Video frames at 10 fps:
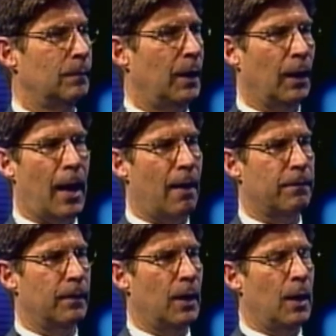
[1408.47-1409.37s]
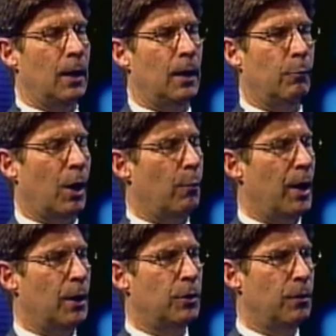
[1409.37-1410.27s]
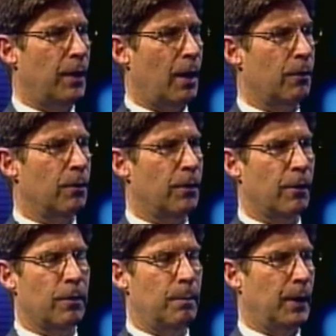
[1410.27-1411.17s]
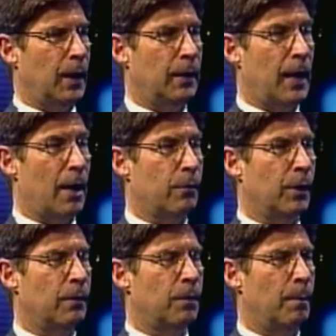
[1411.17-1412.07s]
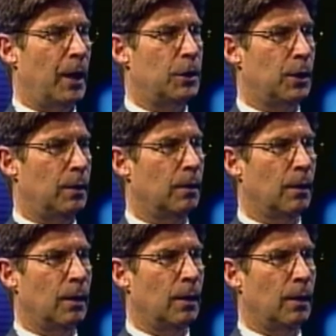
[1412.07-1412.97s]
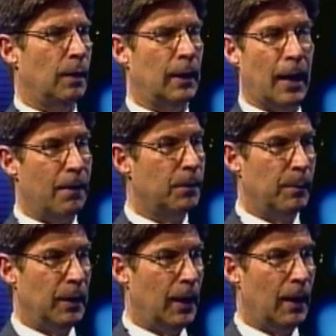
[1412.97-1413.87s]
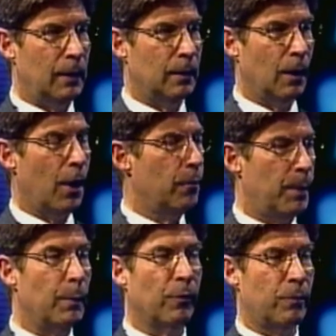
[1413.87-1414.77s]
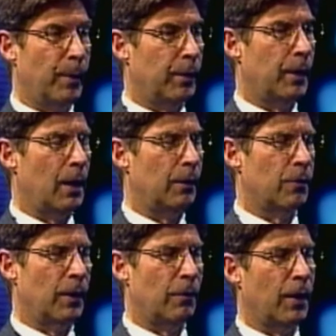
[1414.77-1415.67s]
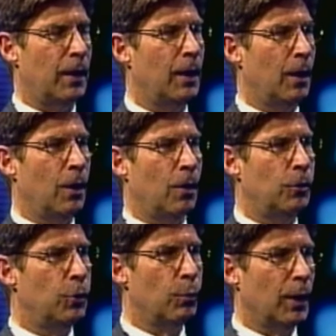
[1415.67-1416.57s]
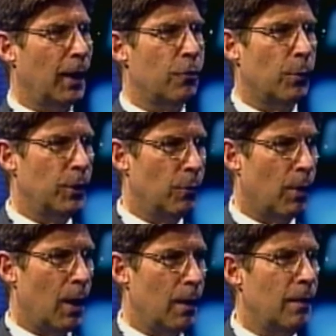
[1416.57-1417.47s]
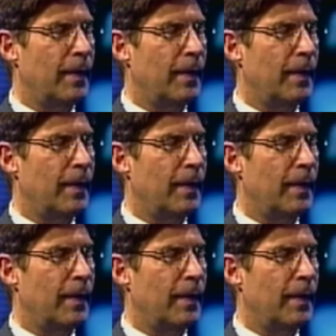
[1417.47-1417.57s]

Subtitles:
They laugh. And when I ran in 2006 and began gathering information, they laughed at me then, people from other counties, and they said, do you realize where you are?